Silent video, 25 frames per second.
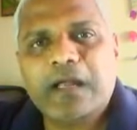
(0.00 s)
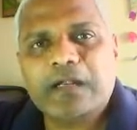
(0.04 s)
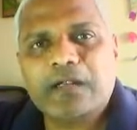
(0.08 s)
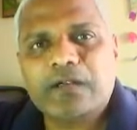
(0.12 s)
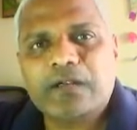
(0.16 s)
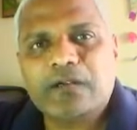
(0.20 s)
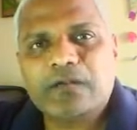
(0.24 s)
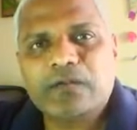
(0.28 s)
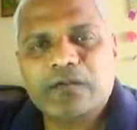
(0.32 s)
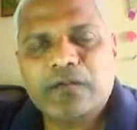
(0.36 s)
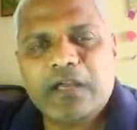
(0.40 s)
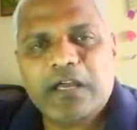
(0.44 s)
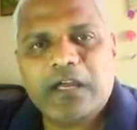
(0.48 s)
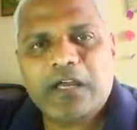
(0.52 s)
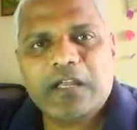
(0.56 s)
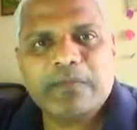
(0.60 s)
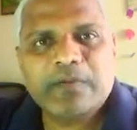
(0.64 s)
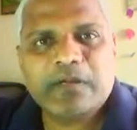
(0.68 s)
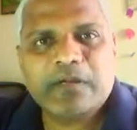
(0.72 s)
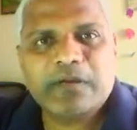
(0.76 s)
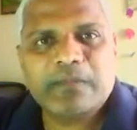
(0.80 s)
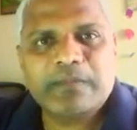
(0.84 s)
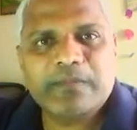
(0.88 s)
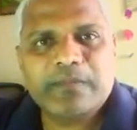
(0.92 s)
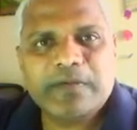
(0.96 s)
Today I'll be
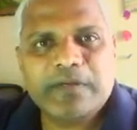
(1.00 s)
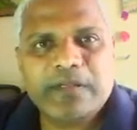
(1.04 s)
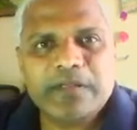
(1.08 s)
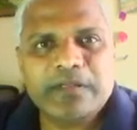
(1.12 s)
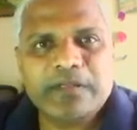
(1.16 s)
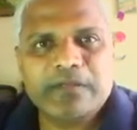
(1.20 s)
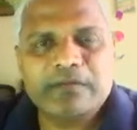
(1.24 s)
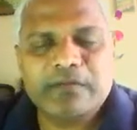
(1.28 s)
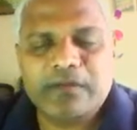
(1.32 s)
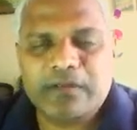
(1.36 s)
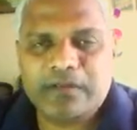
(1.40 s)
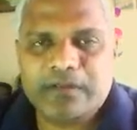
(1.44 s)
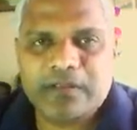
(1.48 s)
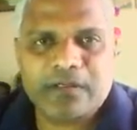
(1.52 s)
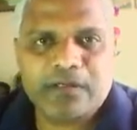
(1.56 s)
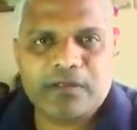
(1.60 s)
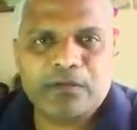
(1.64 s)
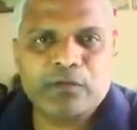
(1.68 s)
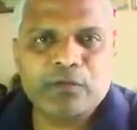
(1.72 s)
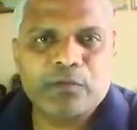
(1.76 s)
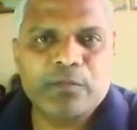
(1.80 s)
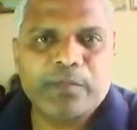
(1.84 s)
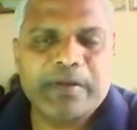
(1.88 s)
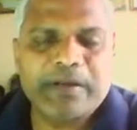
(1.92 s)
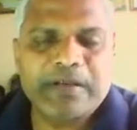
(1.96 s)
completing, there are
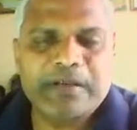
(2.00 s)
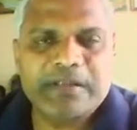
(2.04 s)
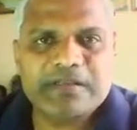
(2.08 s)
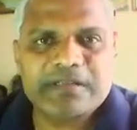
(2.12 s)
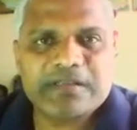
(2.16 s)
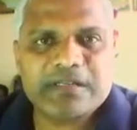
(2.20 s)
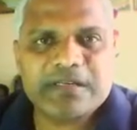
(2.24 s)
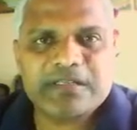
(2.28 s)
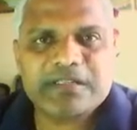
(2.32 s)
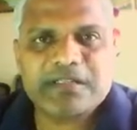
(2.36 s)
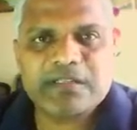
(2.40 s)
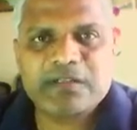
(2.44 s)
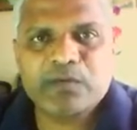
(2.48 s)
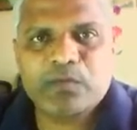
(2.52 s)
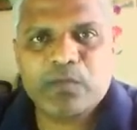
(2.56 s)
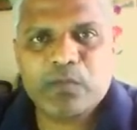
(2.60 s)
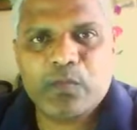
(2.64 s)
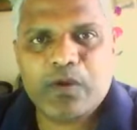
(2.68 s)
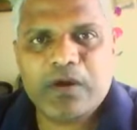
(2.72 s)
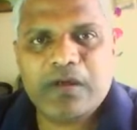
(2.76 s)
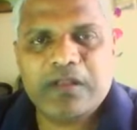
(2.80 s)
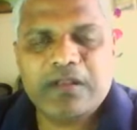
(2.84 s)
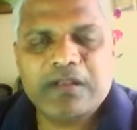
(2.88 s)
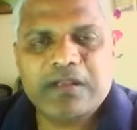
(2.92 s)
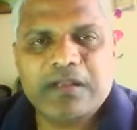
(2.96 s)
two paintings actually.
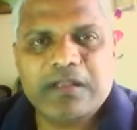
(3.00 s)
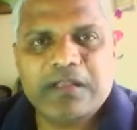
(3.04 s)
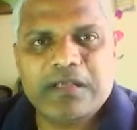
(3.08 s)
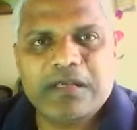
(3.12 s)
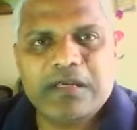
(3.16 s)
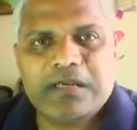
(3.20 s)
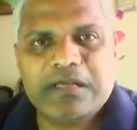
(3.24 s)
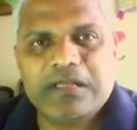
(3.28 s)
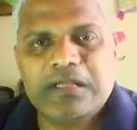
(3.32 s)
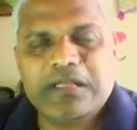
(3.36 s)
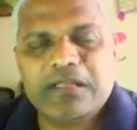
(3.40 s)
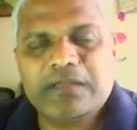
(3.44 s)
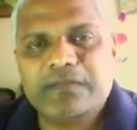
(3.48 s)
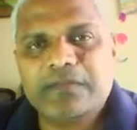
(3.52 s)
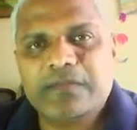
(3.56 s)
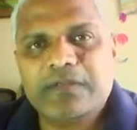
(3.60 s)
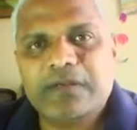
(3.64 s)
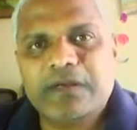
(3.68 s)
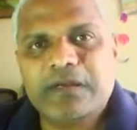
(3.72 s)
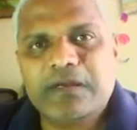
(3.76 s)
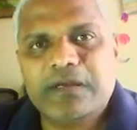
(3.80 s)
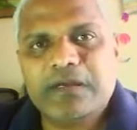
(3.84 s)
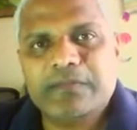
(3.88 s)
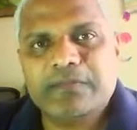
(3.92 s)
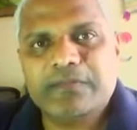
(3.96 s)
One
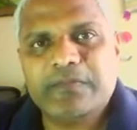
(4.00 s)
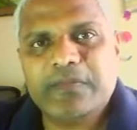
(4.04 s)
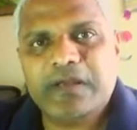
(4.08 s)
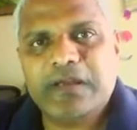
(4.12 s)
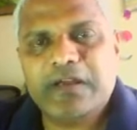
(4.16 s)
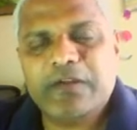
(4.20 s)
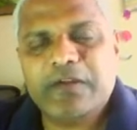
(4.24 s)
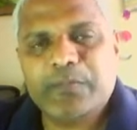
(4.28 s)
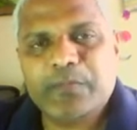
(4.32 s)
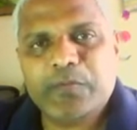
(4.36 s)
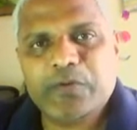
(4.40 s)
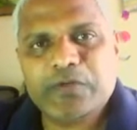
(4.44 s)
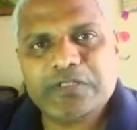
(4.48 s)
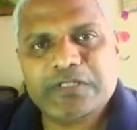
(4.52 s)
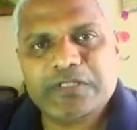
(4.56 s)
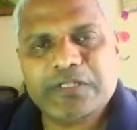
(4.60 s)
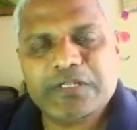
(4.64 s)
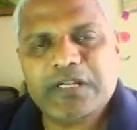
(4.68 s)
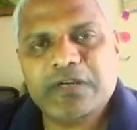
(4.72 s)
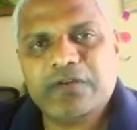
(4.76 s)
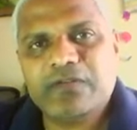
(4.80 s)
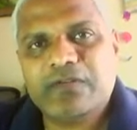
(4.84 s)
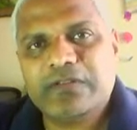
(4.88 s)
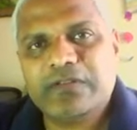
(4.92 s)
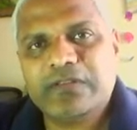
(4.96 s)
I posted
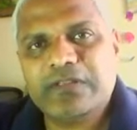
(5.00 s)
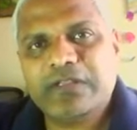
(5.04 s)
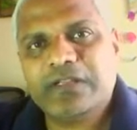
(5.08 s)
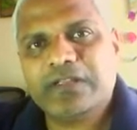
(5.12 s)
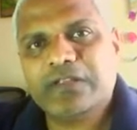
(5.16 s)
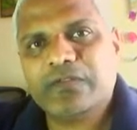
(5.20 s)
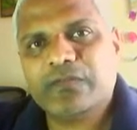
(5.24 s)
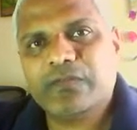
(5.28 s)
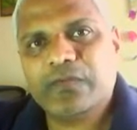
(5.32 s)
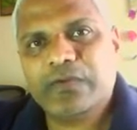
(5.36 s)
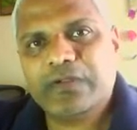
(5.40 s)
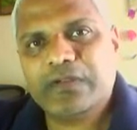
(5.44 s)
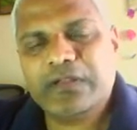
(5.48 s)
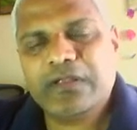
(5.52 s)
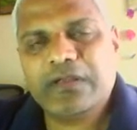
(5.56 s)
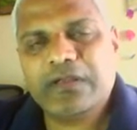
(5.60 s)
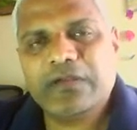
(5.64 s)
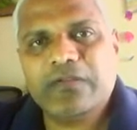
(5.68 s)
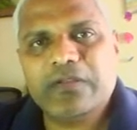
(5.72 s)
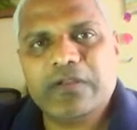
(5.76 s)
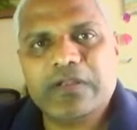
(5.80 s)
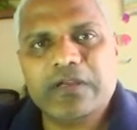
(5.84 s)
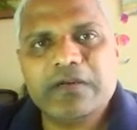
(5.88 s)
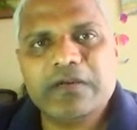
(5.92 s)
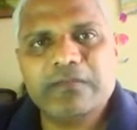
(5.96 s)
now and the other one
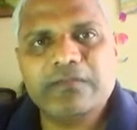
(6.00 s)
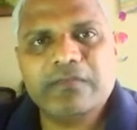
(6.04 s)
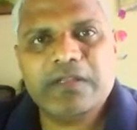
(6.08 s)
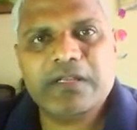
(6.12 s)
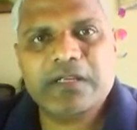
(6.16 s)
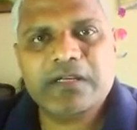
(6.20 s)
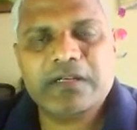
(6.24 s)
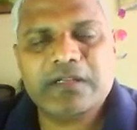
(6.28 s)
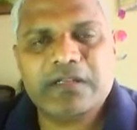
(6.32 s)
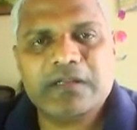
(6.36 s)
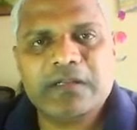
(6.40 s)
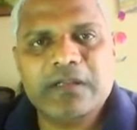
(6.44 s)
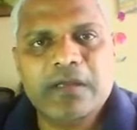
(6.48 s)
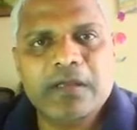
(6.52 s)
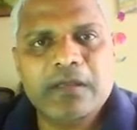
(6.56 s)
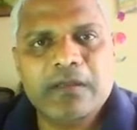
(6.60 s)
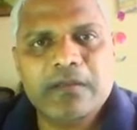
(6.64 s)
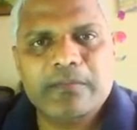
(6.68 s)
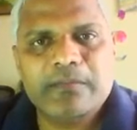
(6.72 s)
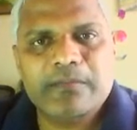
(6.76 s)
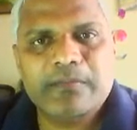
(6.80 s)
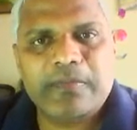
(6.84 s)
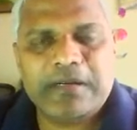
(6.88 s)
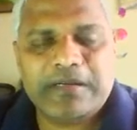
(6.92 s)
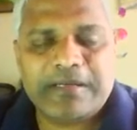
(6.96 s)
will come later,
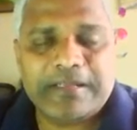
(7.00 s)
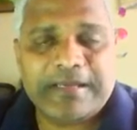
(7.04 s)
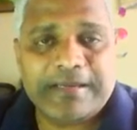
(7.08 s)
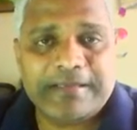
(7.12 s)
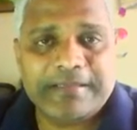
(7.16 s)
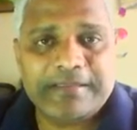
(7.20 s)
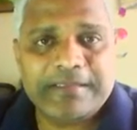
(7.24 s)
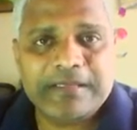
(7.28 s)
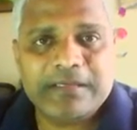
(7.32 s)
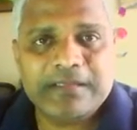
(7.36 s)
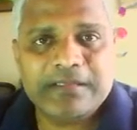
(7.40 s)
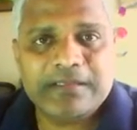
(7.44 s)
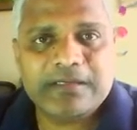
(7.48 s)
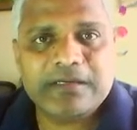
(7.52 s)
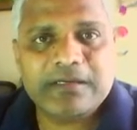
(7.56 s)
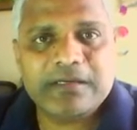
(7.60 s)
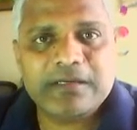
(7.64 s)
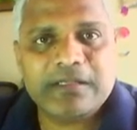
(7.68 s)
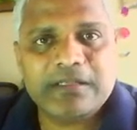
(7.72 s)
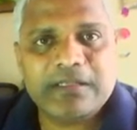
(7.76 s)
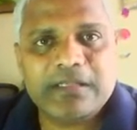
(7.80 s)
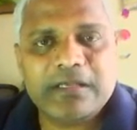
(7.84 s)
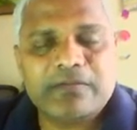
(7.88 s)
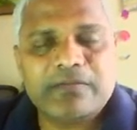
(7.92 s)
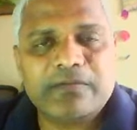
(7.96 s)
but I think
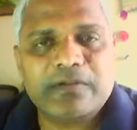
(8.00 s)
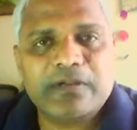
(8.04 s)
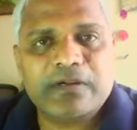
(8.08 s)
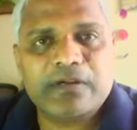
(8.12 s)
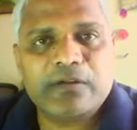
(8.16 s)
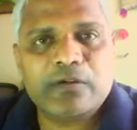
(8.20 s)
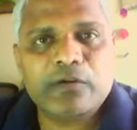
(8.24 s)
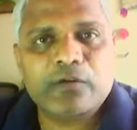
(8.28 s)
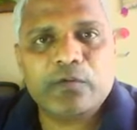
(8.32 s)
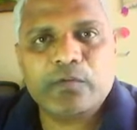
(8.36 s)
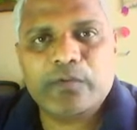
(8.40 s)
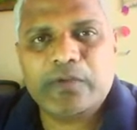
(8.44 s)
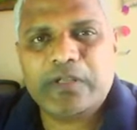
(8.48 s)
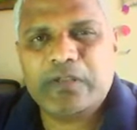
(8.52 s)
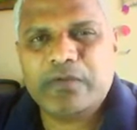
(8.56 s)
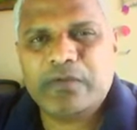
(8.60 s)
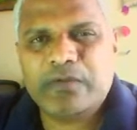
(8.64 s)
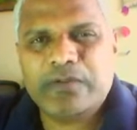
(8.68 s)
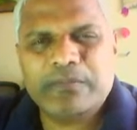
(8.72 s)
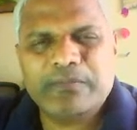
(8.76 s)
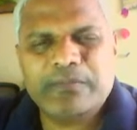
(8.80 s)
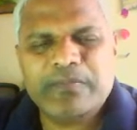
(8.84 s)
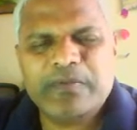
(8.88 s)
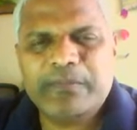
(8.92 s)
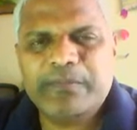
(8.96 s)
they've turned out very well.
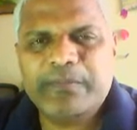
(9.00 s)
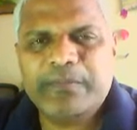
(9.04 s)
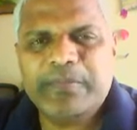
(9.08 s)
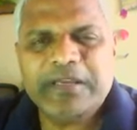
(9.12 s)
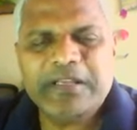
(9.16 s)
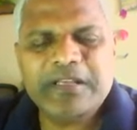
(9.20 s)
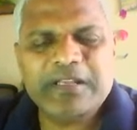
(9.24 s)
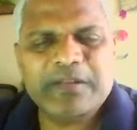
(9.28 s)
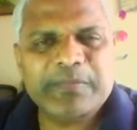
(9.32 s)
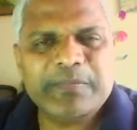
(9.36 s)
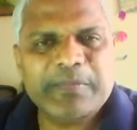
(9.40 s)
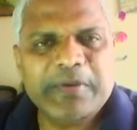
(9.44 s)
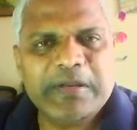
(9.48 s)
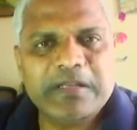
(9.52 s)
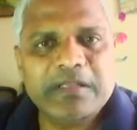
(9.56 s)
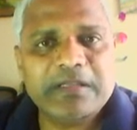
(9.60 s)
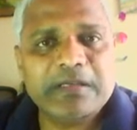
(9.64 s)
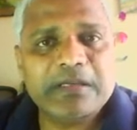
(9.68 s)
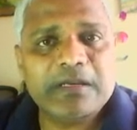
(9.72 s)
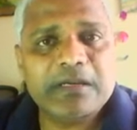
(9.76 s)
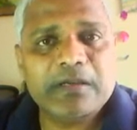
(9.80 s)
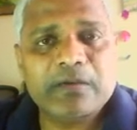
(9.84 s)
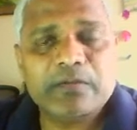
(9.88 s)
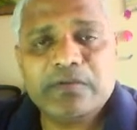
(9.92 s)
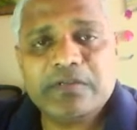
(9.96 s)
Beginner painting,
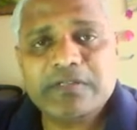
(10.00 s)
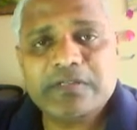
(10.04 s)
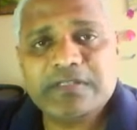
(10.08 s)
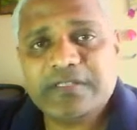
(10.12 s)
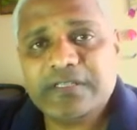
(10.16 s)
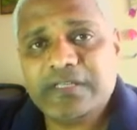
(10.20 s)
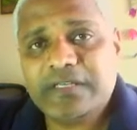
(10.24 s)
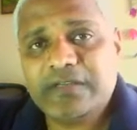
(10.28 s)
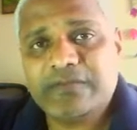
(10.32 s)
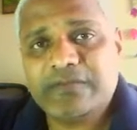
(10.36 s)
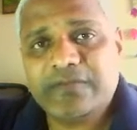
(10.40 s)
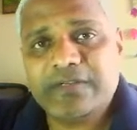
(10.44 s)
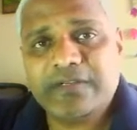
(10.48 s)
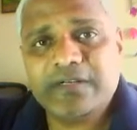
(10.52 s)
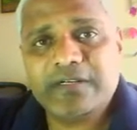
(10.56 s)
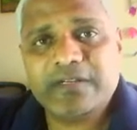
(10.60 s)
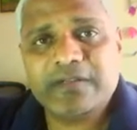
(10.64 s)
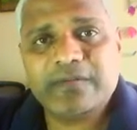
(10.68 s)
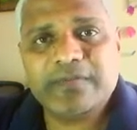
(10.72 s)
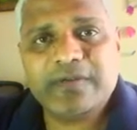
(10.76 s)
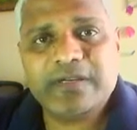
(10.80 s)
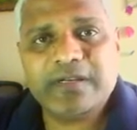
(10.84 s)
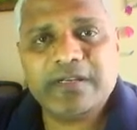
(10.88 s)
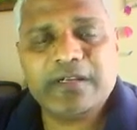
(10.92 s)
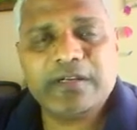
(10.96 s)
I wouldn't say even
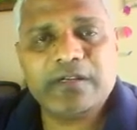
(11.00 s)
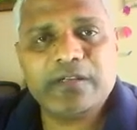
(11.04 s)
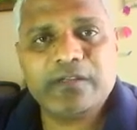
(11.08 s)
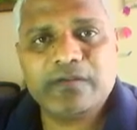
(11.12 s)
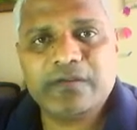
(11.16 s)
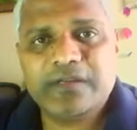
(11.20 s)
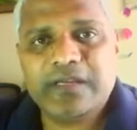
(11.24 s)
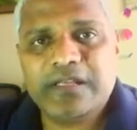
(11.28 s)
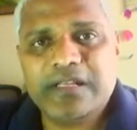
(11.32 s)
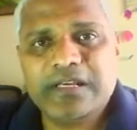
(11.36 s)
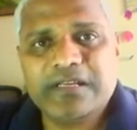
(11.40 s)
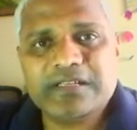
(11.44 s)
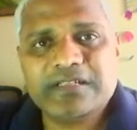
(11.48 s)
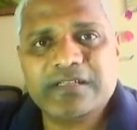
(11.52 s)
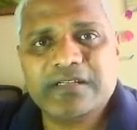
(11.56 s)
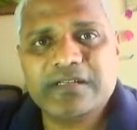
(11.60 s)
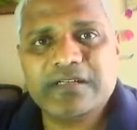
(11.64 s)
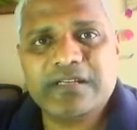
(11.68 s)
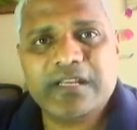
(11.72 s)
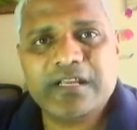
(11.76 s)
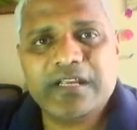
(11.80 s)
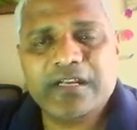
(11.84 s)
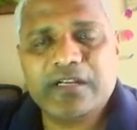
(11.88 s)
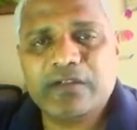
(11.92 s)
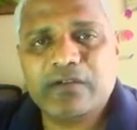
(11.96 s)
intermediate. You can actually
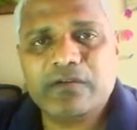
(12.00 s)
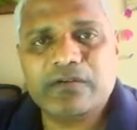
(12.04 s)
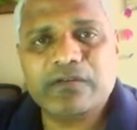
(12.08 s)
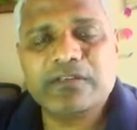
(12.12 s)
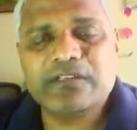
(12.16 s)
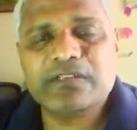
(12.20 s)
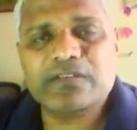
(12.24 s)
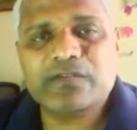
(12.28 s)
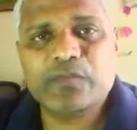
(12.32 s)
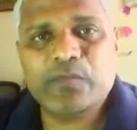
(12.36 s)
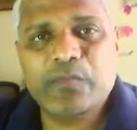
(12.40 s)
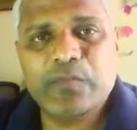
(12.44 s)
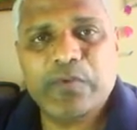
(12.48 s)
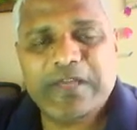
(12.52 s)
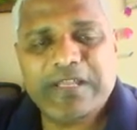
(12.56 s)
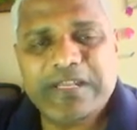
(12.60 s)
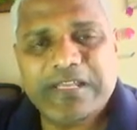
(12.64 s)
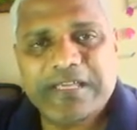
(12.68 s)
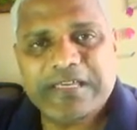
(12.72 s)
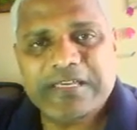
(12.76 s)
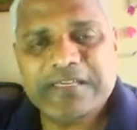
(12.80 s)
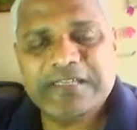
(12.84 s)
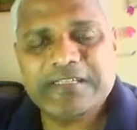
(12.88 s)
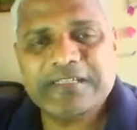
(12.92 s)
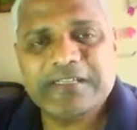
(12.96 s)
try it out. It's very
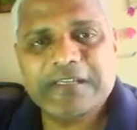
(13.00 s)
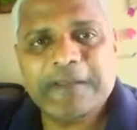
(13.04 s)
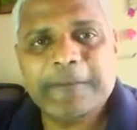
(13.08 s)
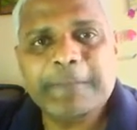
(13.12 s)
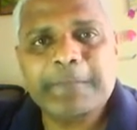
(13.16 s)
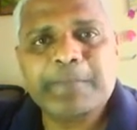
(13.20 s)
easy.